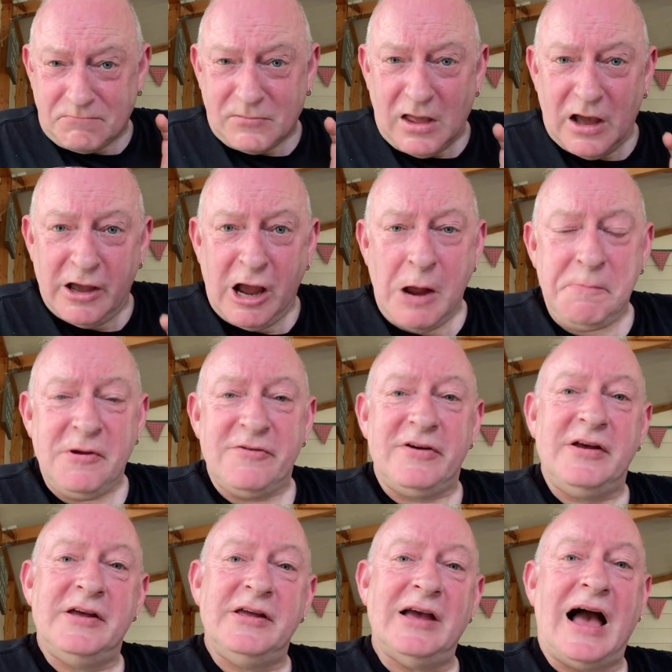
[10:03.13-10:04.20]
I hope you're
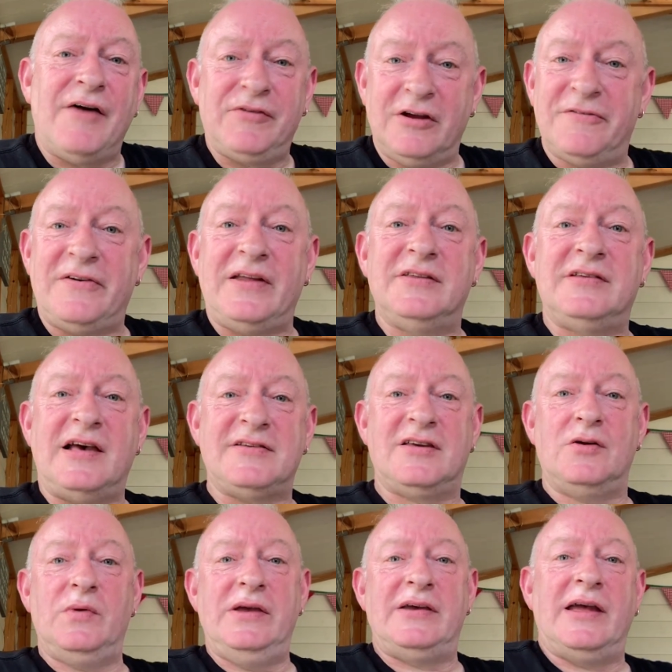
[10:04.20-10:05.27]
having a
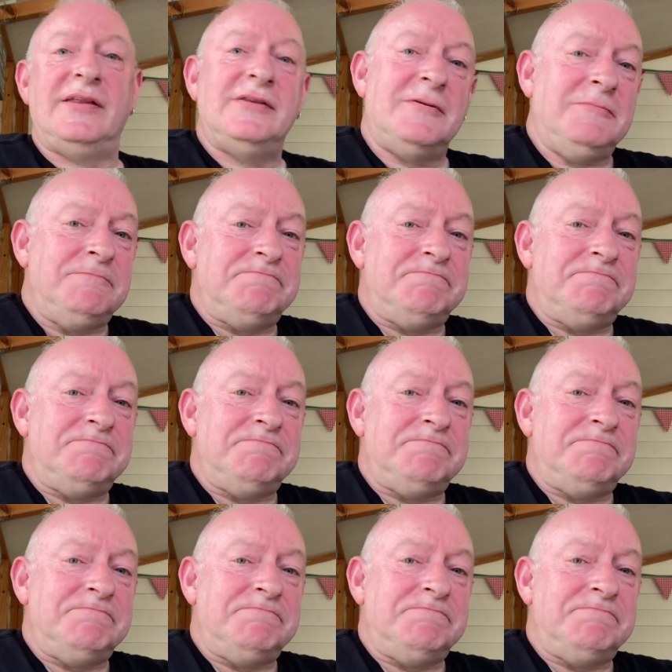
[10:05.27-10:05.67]
fantastic weekend.